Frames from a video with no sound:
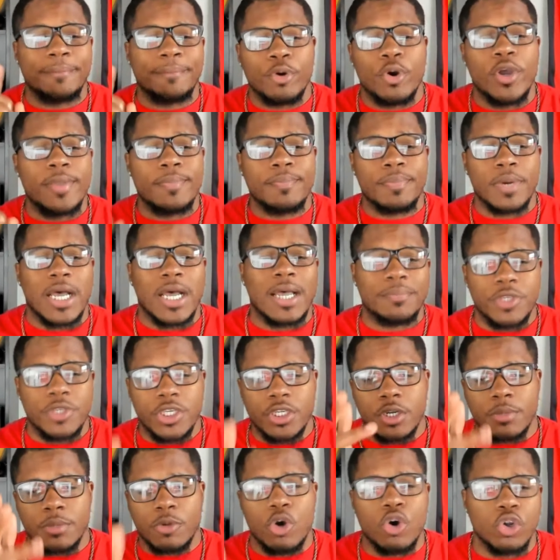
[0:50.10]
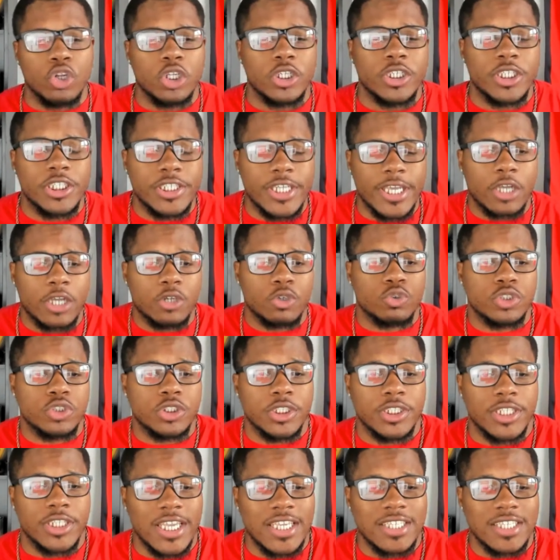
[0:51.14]
Boy Bobby, and I'm holding it down on
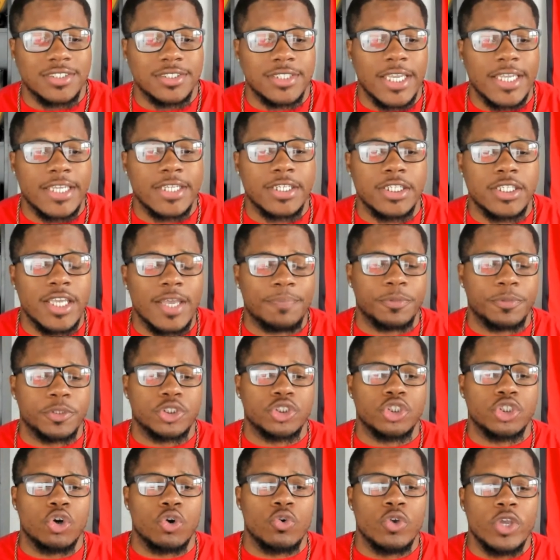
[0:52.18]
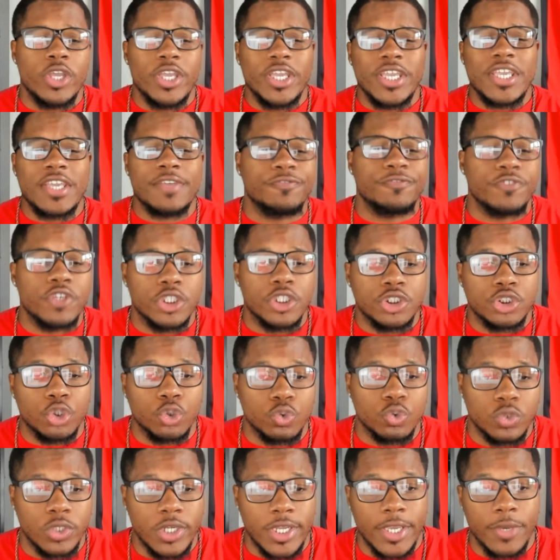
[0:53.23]
today's daily episode. If you're
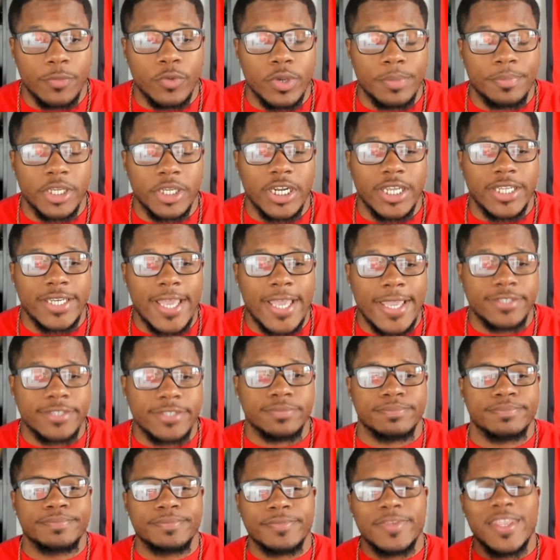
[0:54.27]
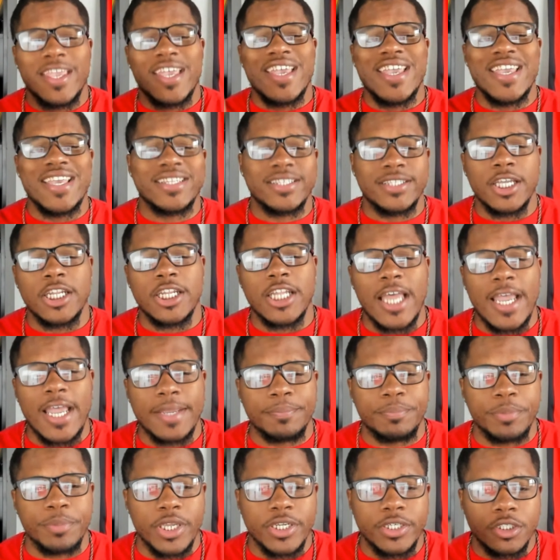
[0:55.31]
tuned in with me today, hit the
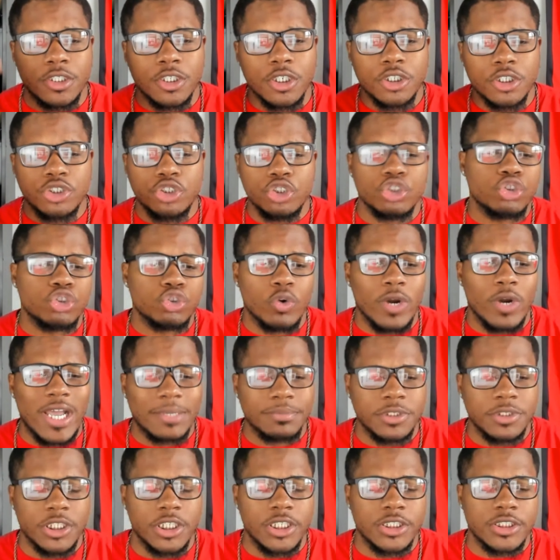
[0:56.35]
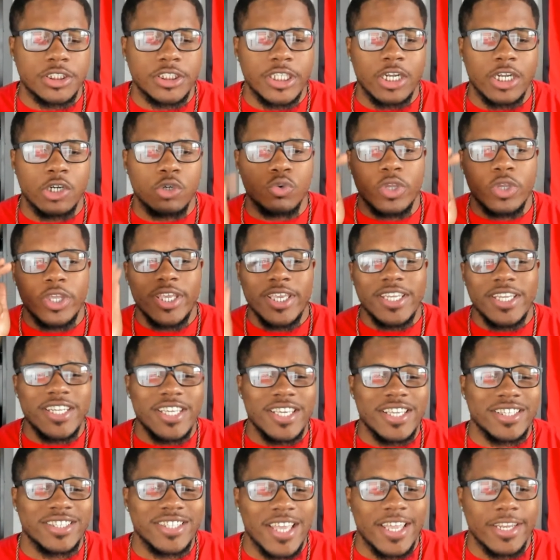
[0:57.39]
like button. Subscribe to the channel and
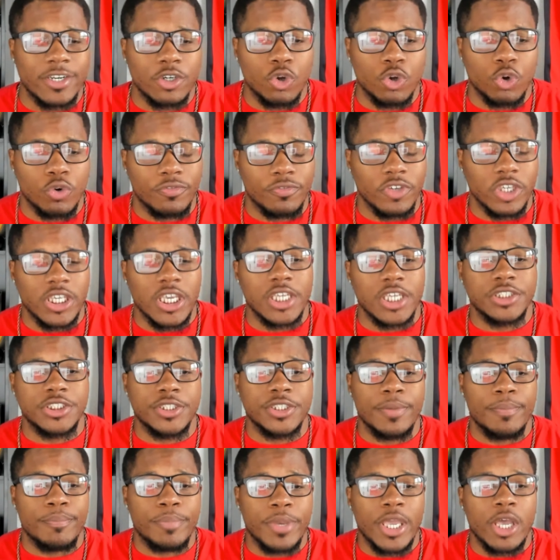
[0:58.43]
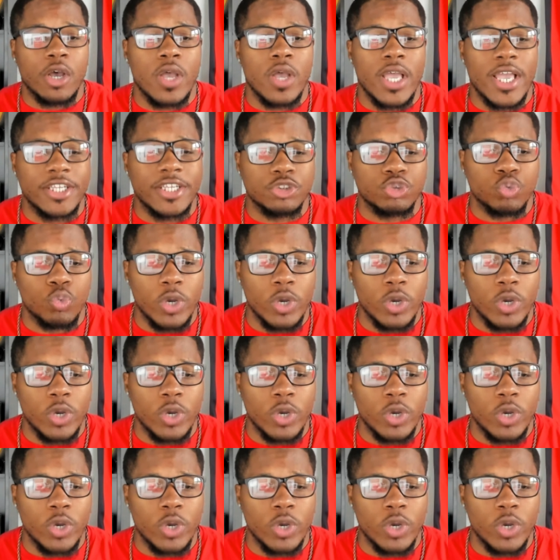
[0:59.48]
hit that notification bell as